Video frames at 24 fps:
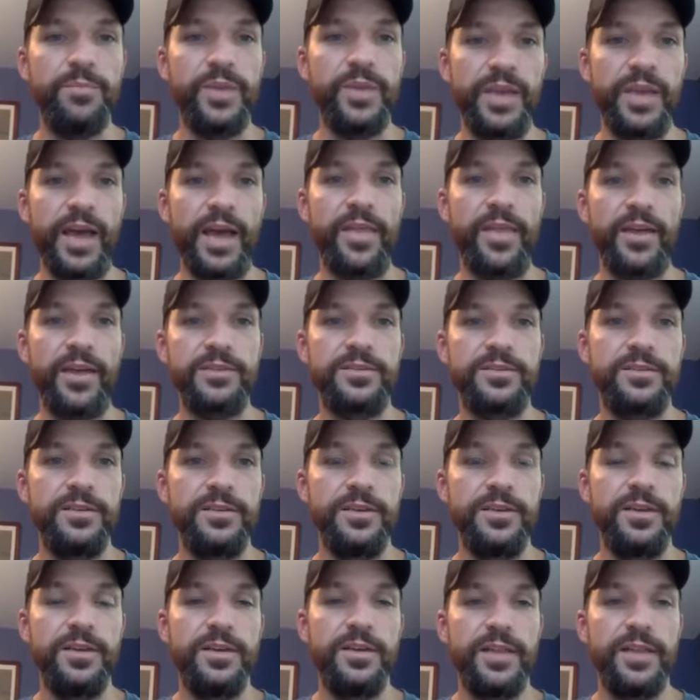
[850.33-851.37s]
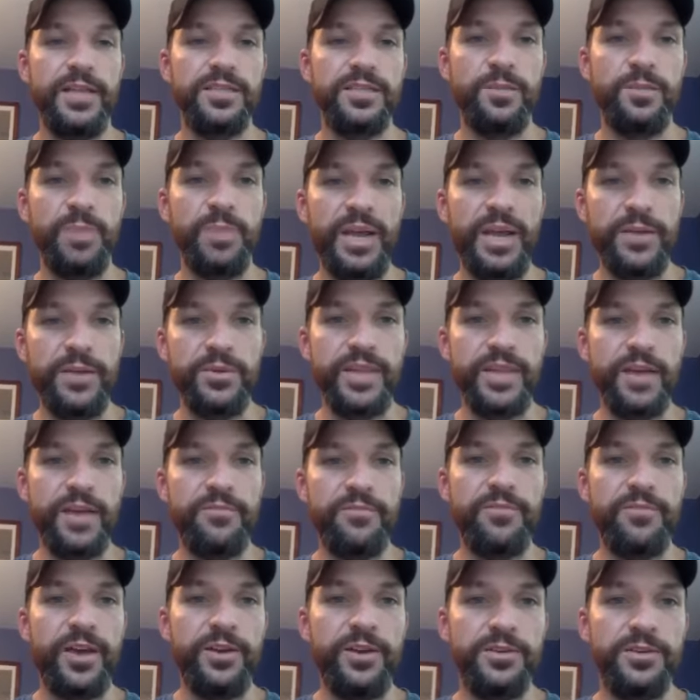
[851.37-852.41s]
But yeah, that's the plan with that
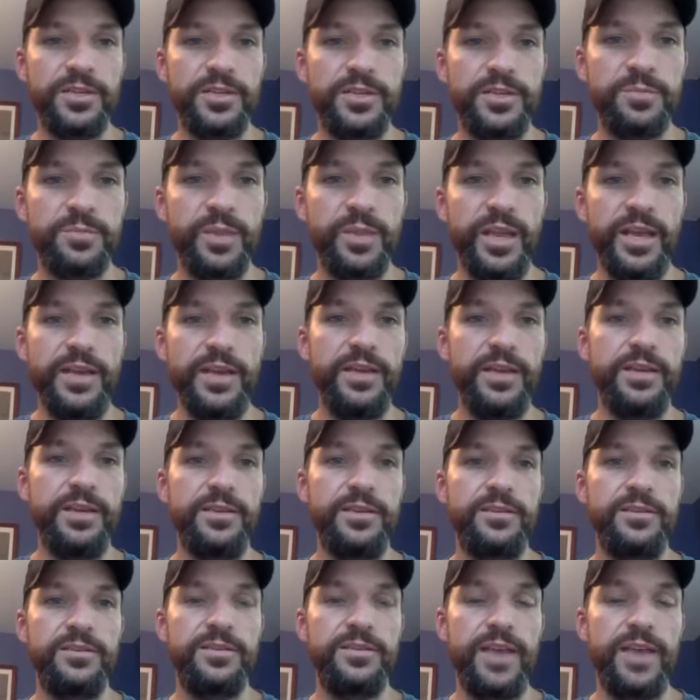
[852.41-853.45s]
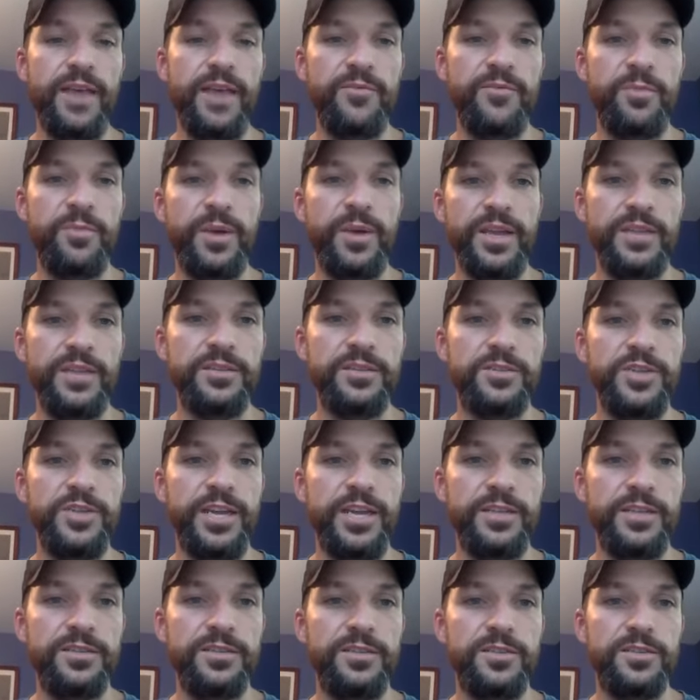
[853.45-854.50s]
final display, is everybody gets a
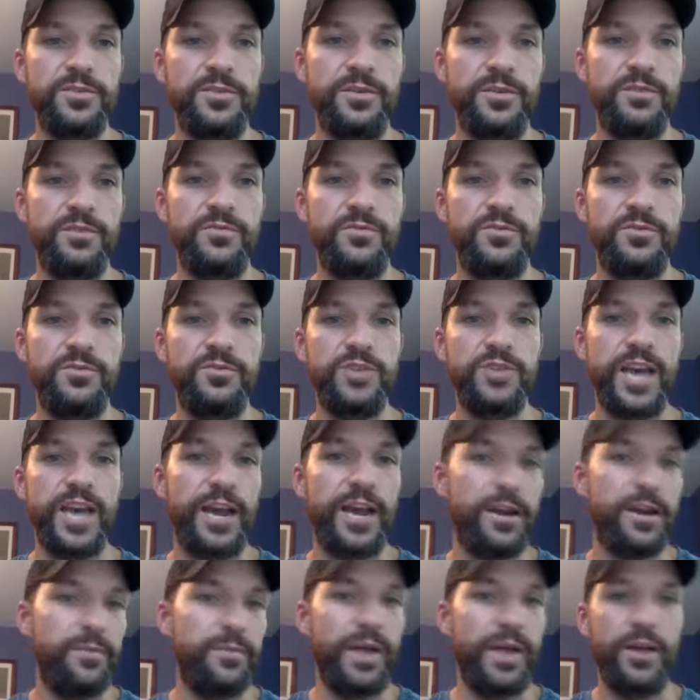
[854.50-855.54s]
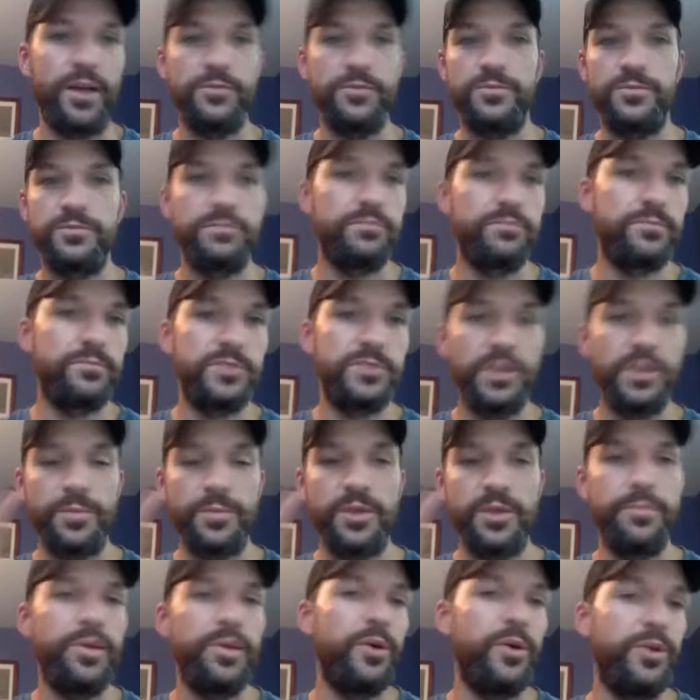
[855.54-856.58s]
chance to sort of chat about some
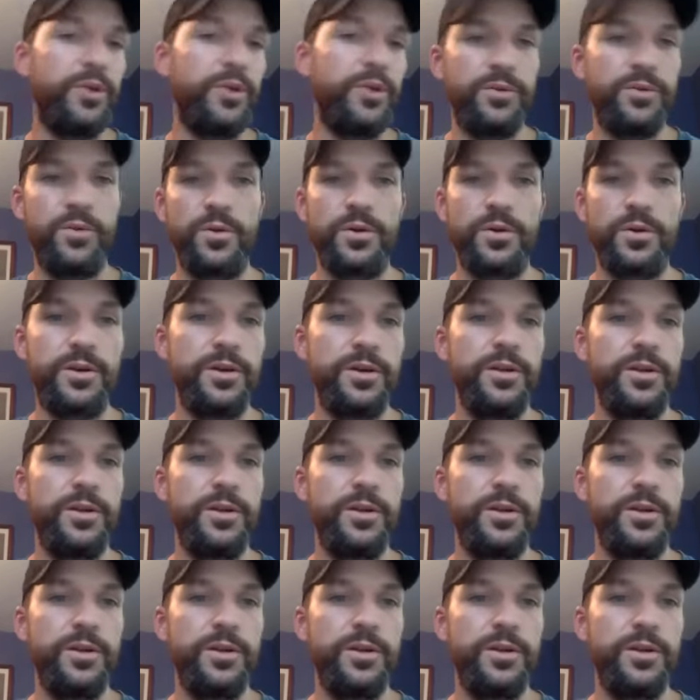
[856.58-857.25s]
component, or